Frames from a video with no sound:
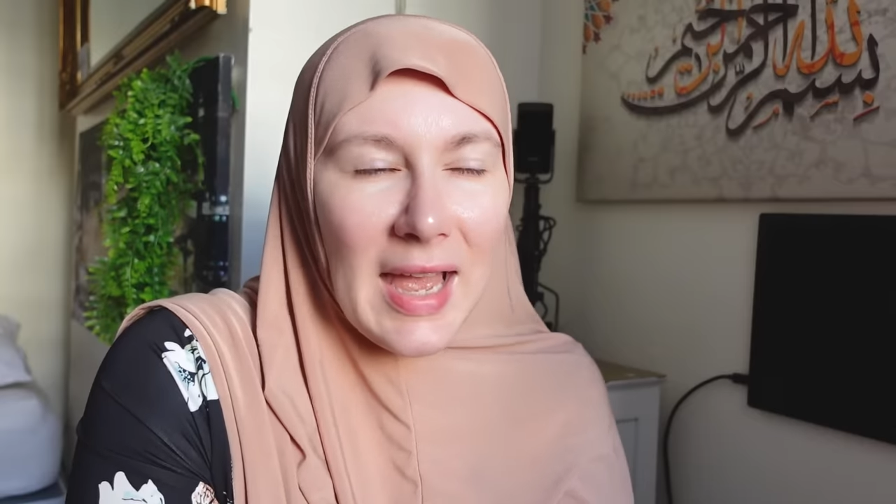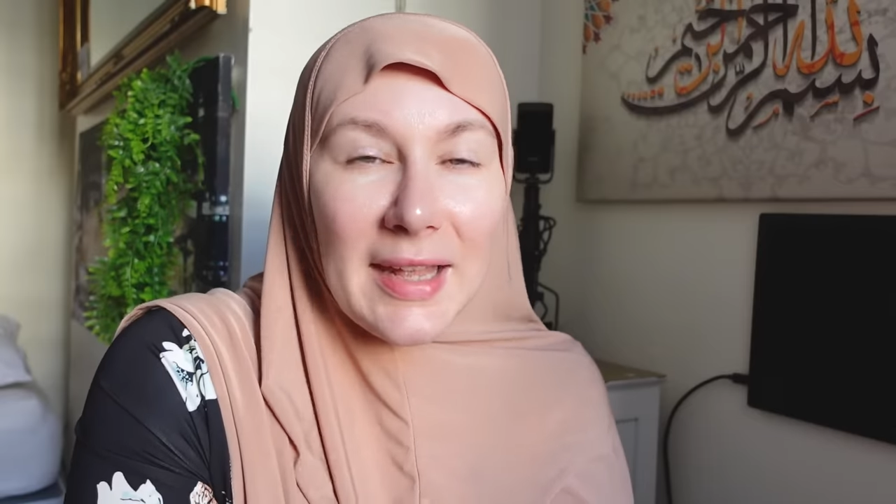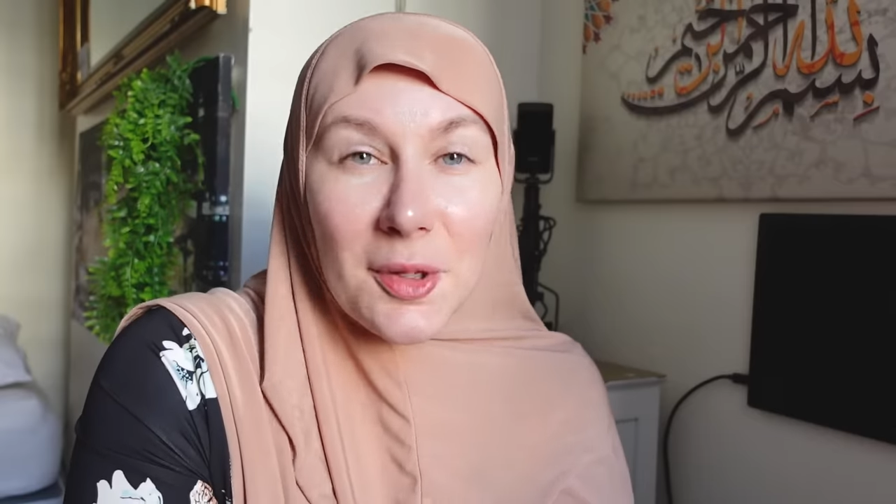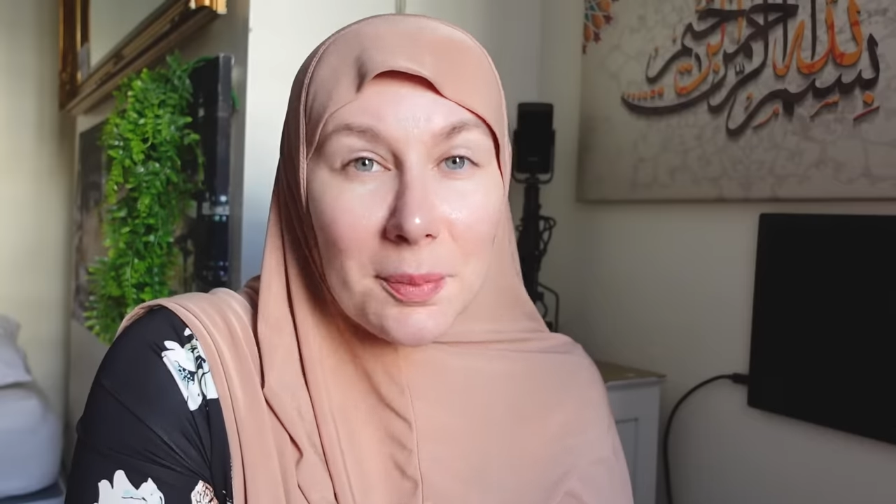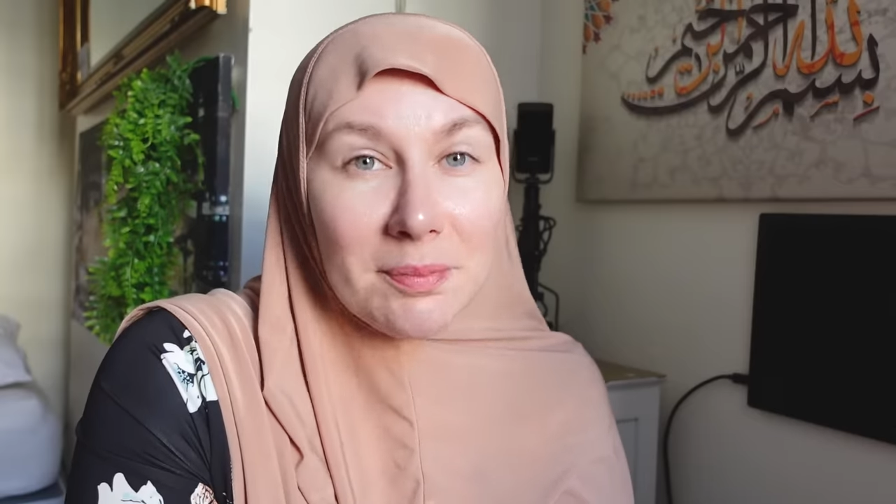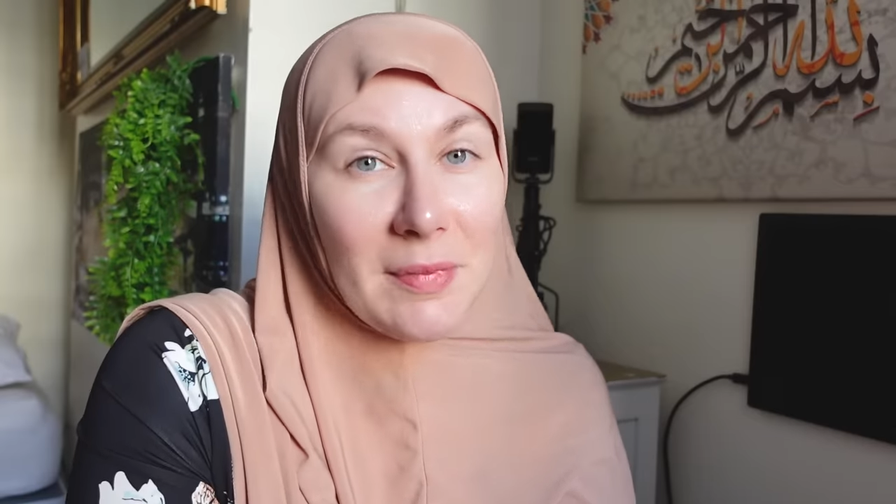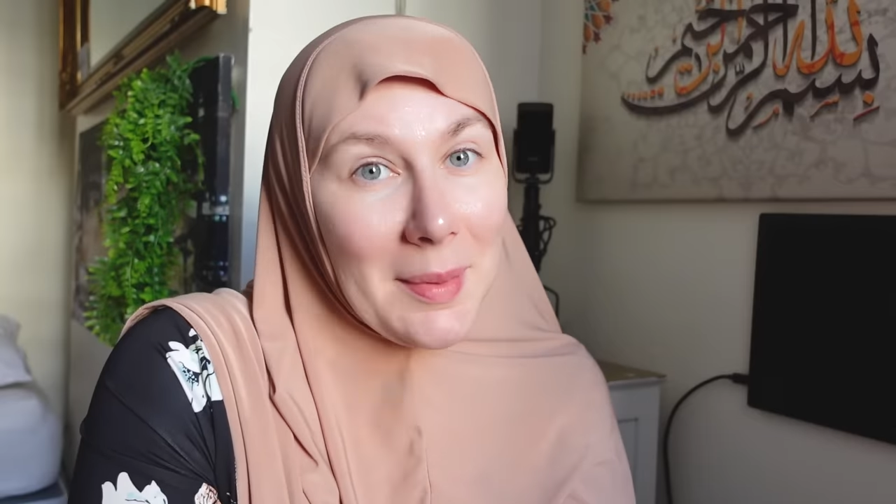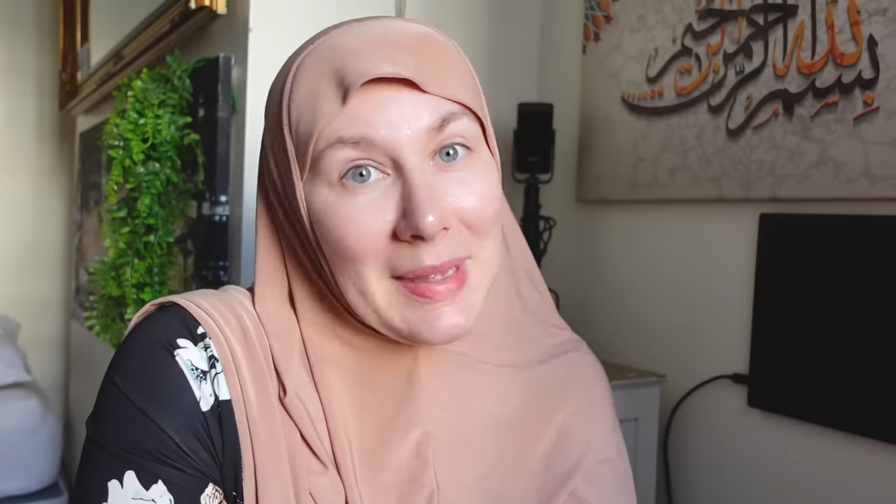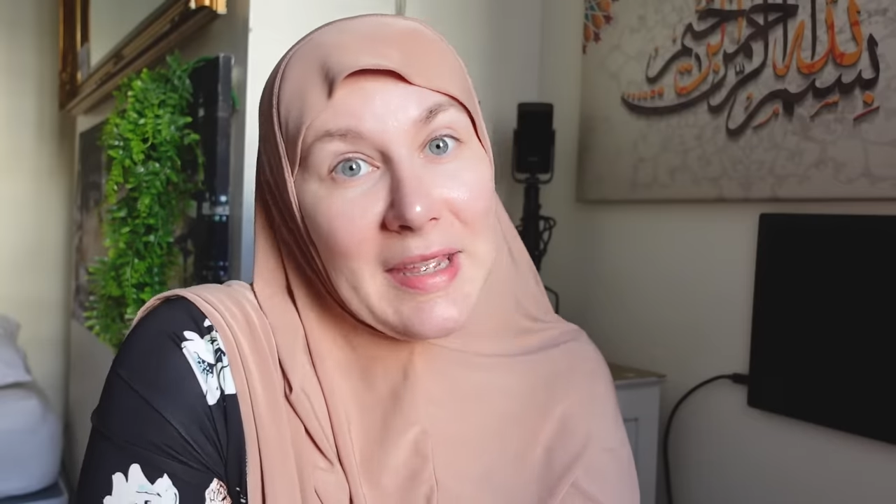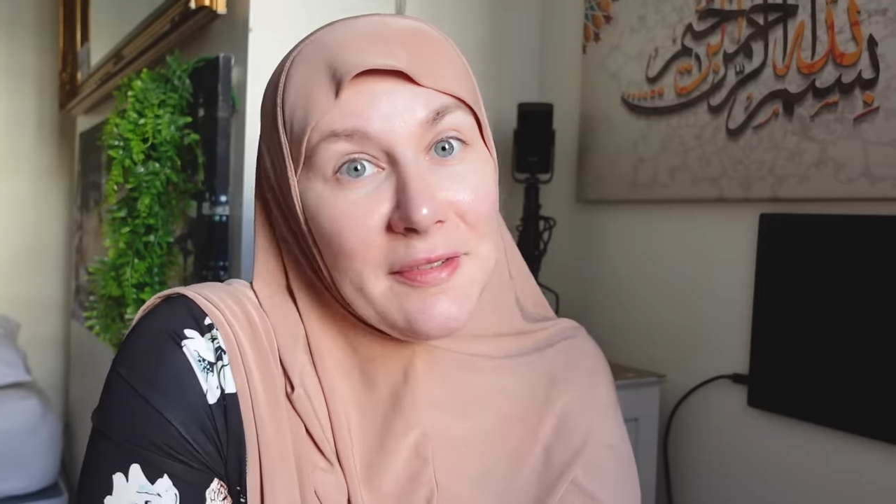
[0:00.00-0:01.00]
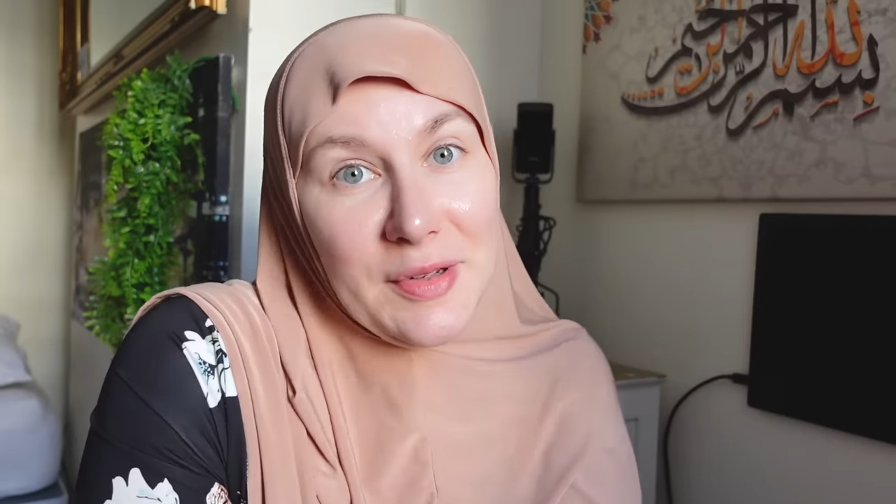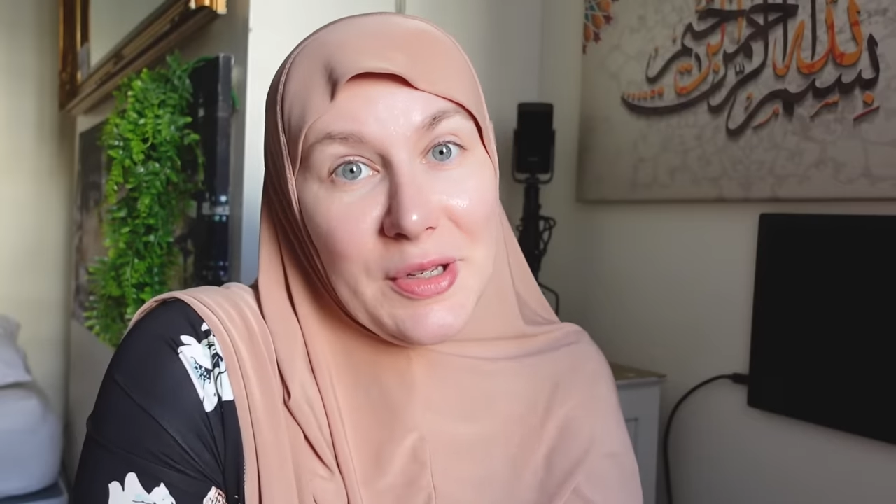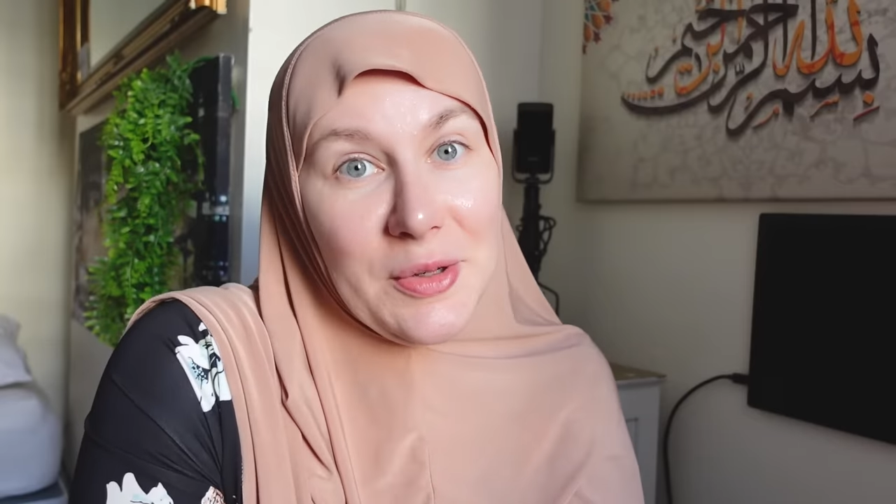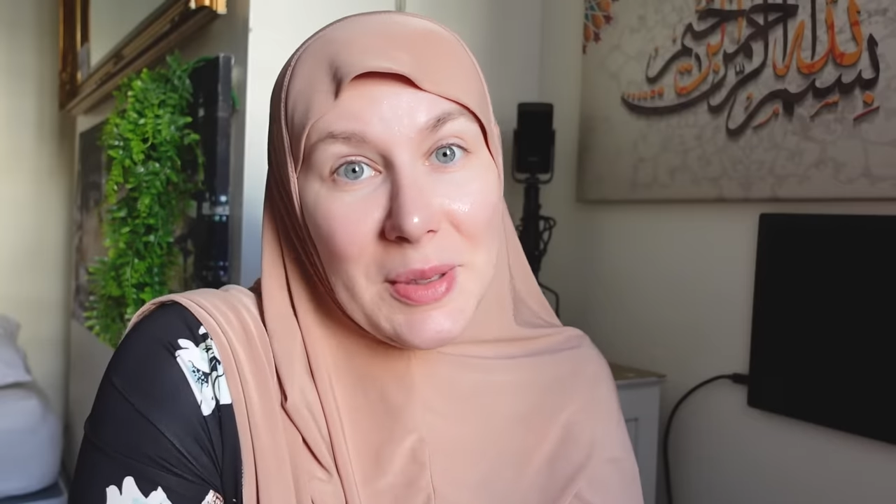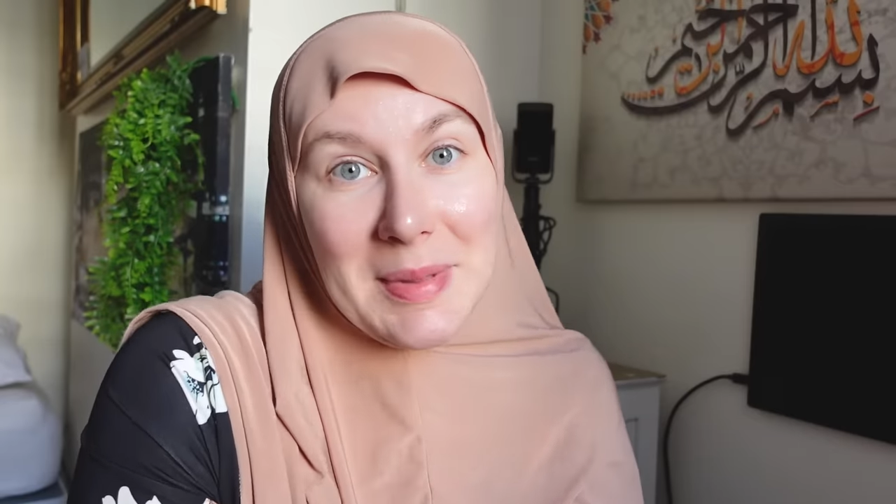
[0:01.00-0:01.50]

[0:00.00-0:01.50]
And I'm here for you.